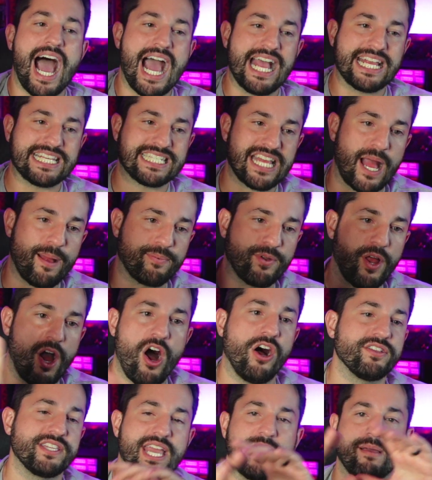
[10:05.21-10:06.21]
I stopped
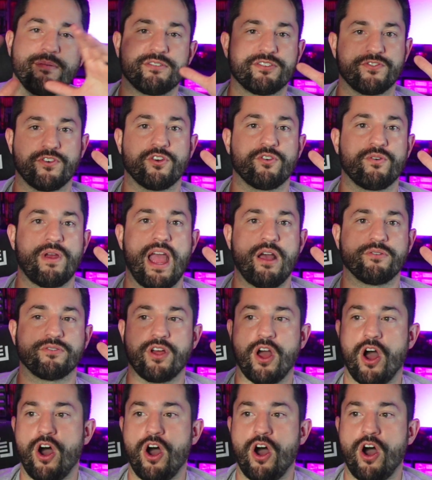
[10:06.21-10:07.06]
all damage for a round.